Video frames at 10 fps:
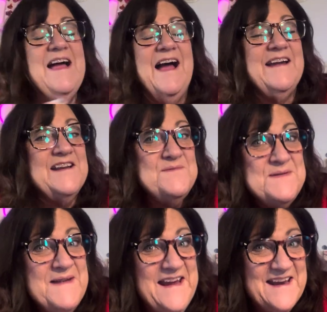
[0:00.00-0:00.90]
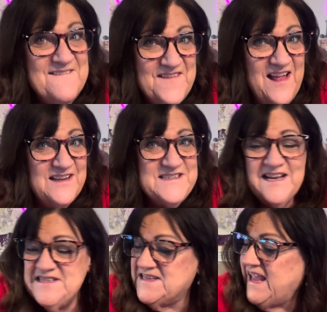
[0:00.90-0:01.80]
I'm going to be making a
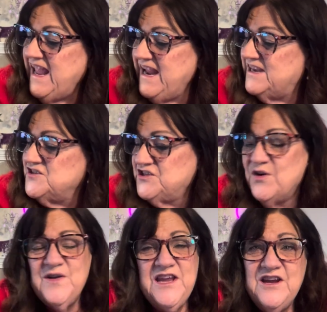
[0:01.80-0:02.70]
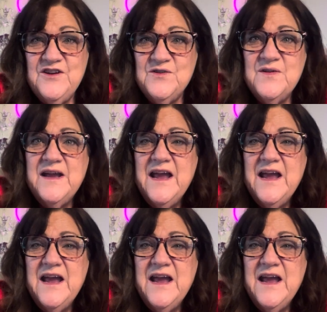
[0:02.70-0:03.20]
Valentine's cake and showing you.